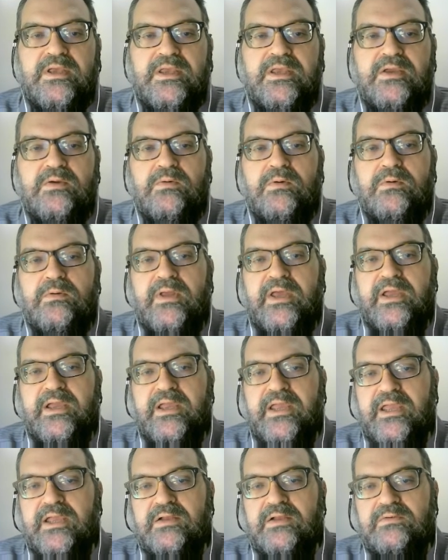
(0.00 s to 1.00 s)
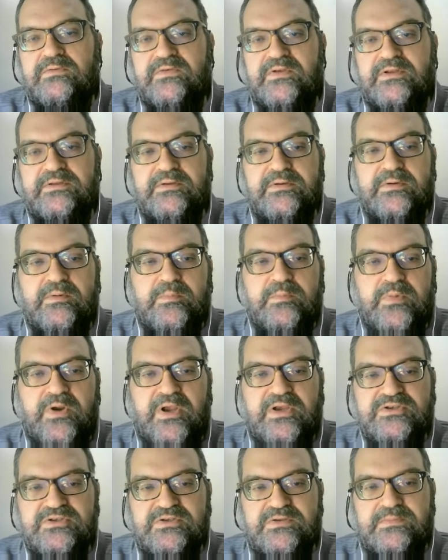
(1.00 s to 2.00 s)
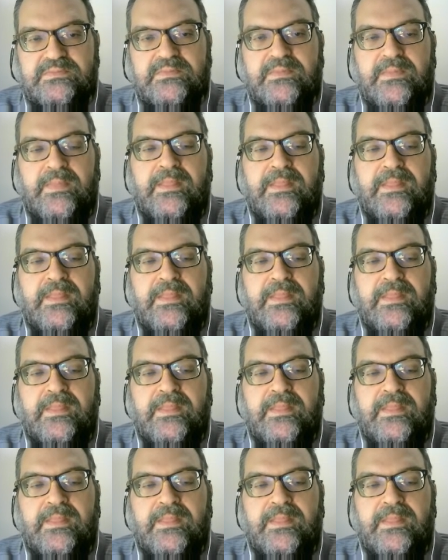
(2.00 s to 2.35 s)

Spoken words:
Equal Lag Angles Under Compression.